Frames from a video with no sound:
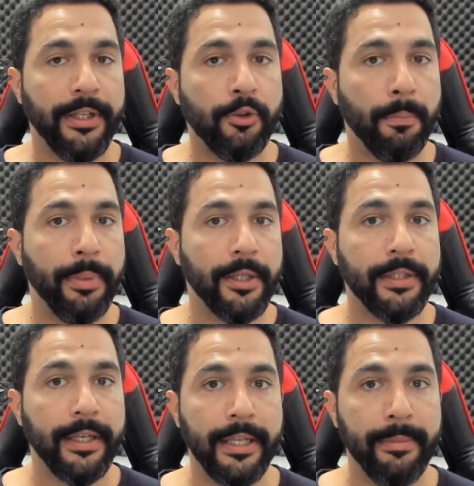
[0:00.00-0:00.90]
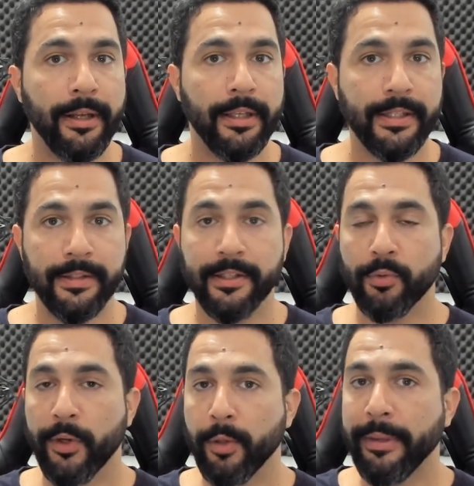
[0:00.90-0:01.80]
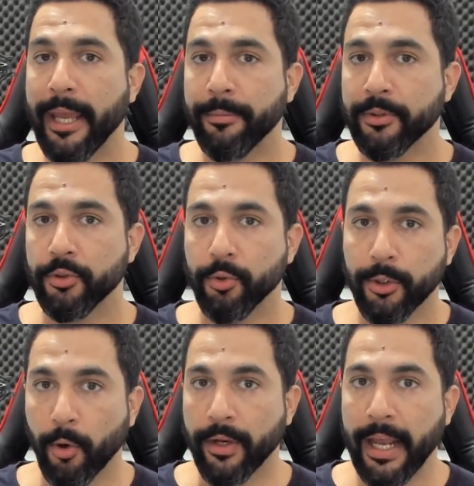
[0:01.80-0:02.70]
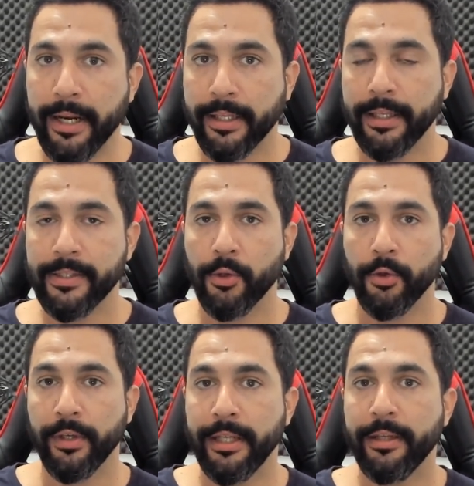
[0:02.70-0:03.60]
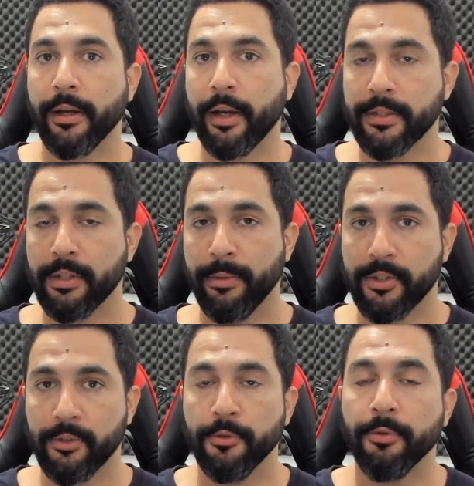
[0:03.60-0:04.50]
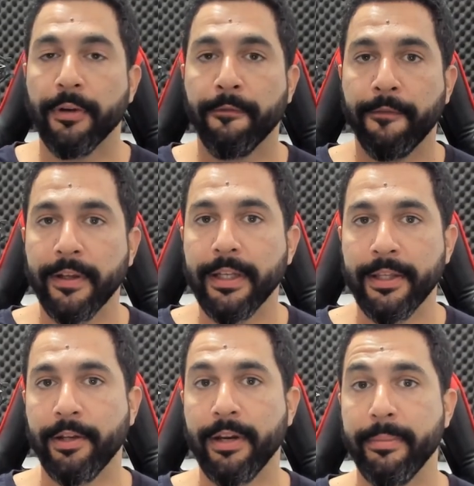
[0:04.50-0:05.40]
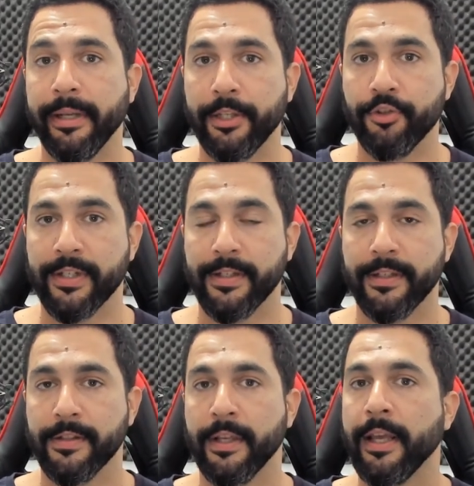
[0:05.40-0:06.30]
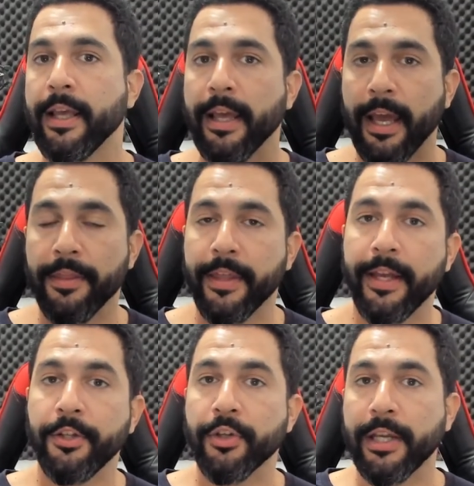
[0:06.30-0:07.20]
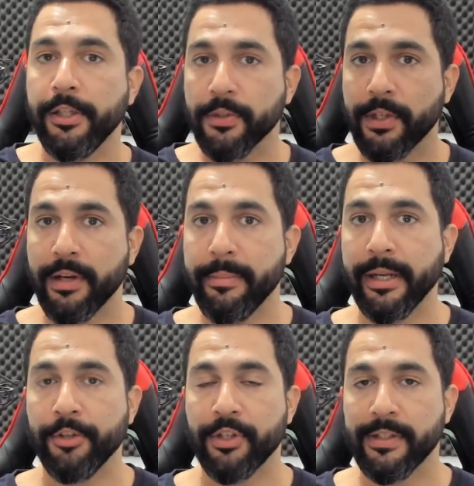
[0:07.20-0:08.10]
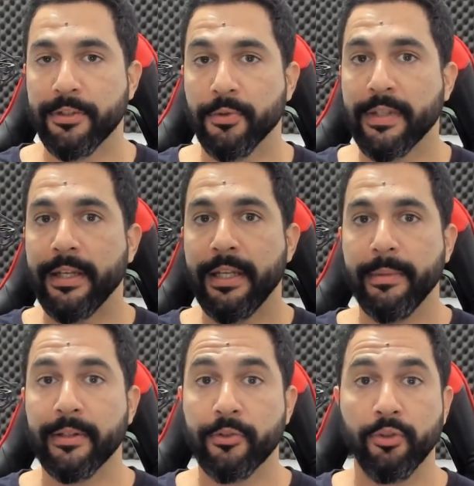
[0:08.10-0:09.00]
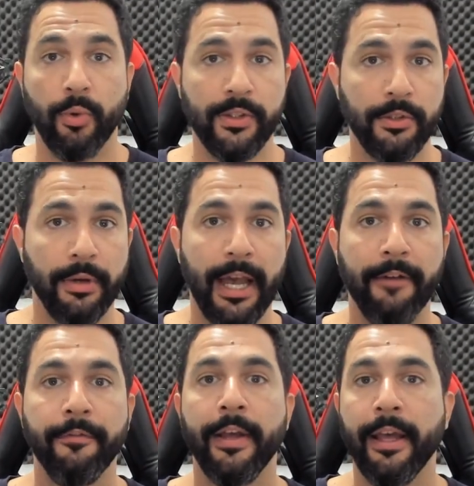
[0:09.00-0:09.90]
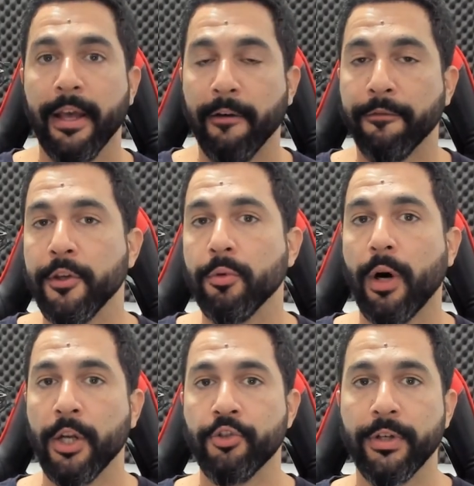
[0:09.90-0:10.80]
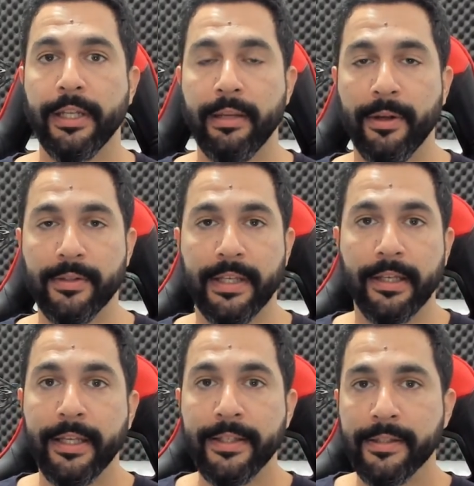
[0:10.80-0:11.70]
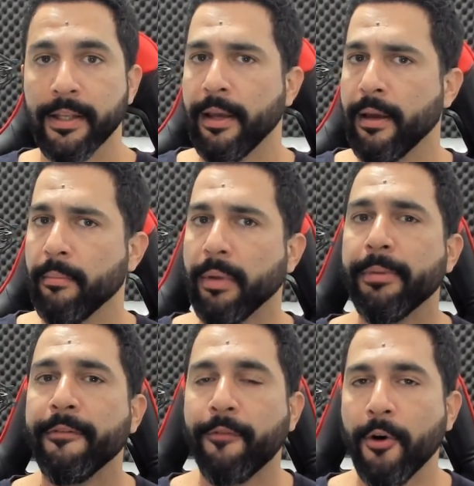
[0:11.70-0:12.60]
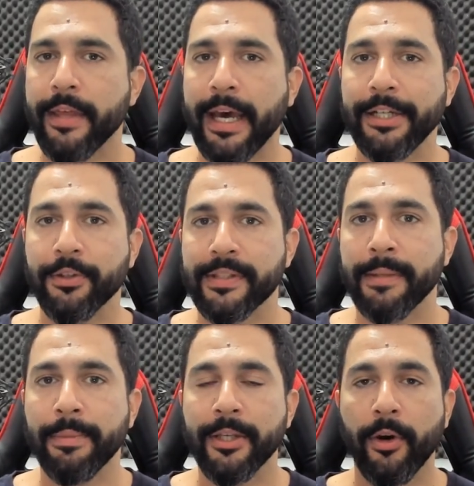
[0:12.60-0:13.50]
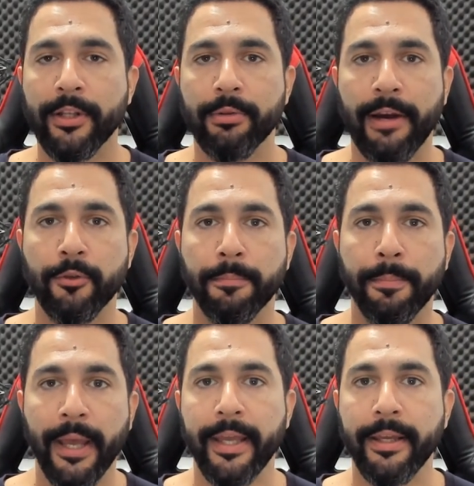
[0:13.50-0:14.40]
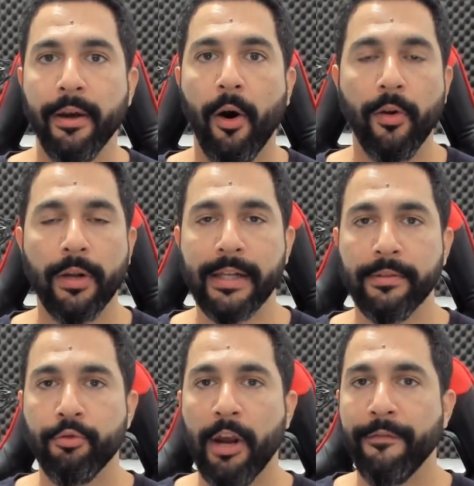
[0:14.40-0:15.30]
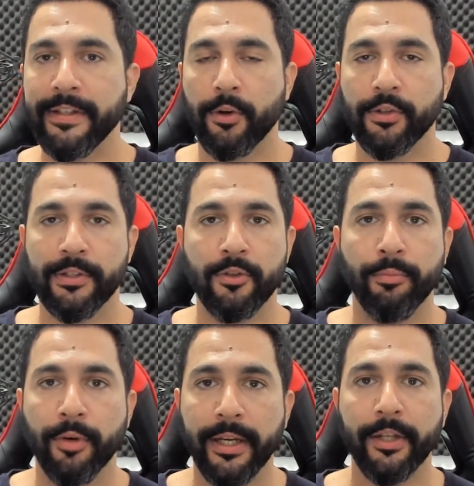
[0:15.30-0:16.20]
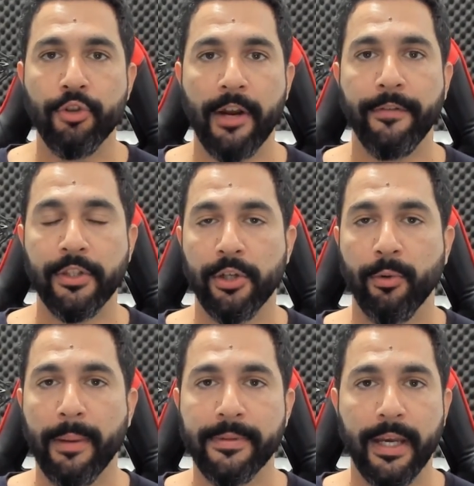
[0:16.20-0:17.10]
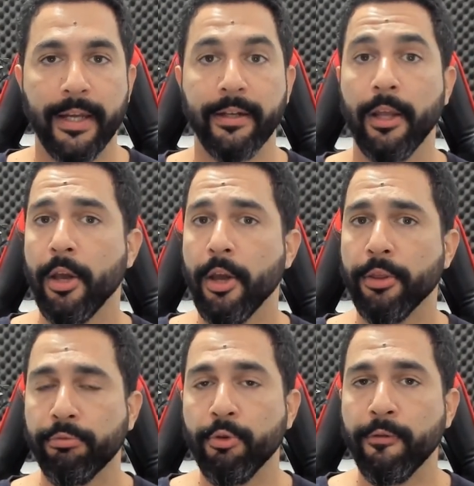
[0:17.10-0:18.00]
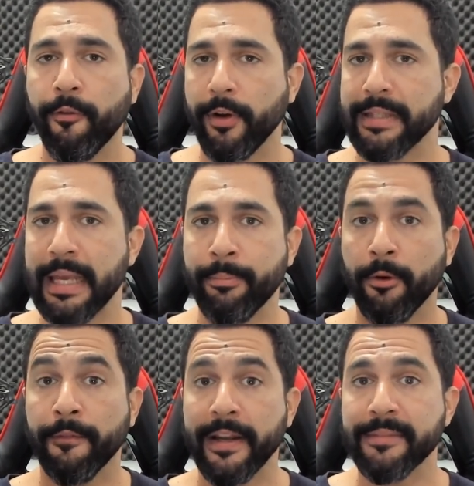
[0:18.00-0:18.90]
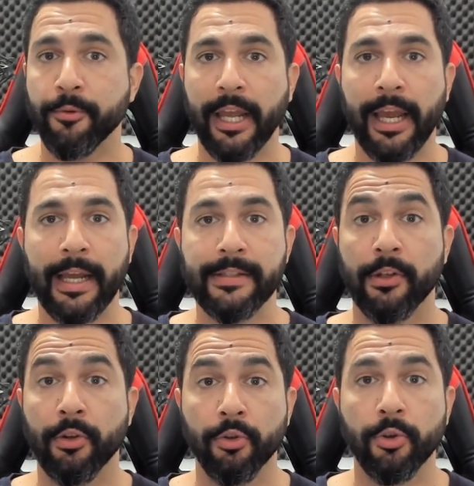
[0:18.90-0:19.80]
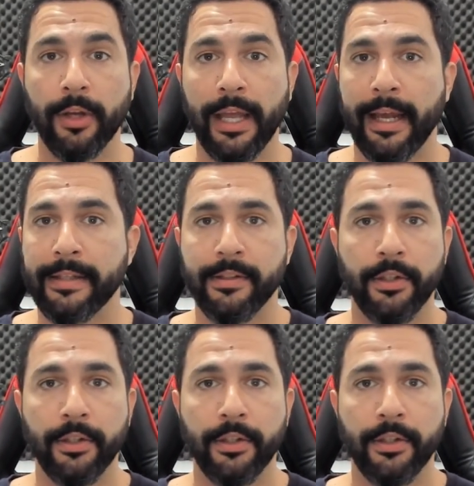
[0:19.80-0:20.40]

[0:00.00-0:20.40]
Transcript: need to build an email list. This way you'll be able to do it organically. So you need customers to fill in their email addresses, and then you can use their email addresses to send emails to once you have a few hundred emails at least. But before that, you're simply going to have to pay all kinds of traffic sources to bring traffic to your website through, for example, Facebook ads, Google ads,